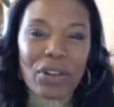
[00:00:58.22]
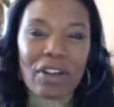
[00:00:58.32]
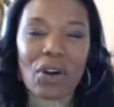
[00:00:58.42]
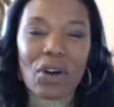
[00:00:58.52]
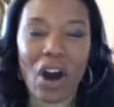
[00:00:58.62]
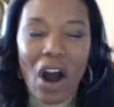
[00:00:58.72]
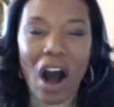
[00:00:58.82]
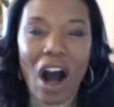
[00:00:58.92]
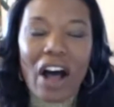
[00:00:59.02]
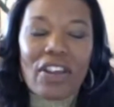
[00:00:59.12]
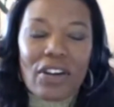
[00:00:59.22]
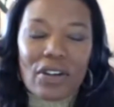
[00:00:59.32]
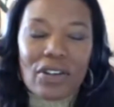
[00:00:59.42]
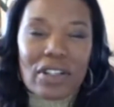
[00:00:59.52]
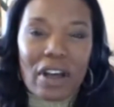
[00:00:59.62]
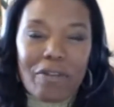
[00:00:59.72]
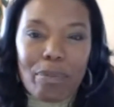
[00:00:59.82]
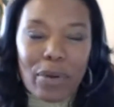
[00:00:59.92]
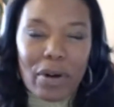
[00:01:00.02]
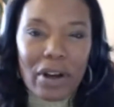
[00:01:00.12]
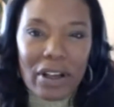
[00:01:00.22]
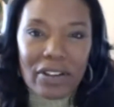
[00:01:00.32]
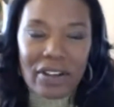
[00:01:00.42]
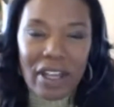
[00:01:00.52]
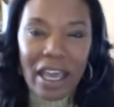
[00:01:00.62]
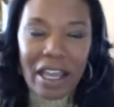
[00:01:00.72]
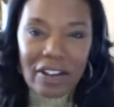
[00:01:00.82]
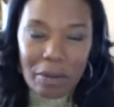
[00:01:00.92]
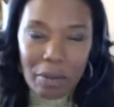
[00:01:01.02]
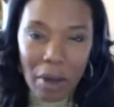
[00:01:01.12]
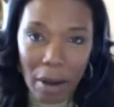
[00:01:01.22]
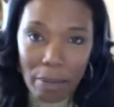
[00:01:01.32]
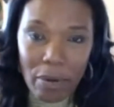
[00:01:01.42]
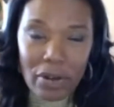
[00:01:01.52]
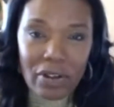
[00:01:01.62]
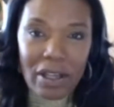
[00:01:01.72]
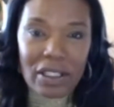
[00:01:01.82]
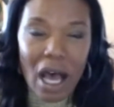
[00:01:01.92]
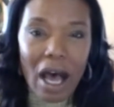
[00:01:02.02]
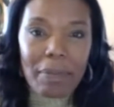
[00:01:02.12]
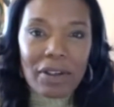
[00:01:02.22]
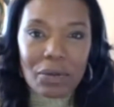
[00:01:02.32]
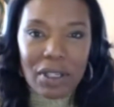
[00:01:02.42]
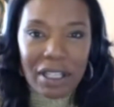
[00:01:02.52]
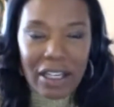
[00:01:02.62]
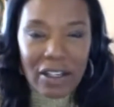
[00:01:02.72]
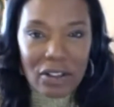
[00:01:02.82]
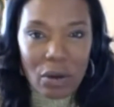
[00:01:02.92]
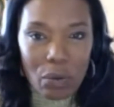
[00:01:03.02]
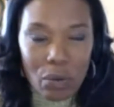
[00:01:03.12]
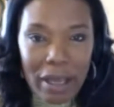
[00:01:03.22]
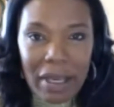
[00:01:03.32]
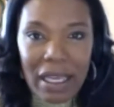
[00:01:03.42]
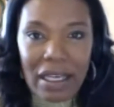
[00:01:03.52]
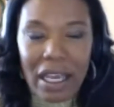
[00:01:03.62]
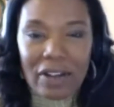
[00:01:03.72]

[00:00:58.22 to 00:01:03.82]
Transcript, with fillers: of you are authors of books and um, books on topics related to women and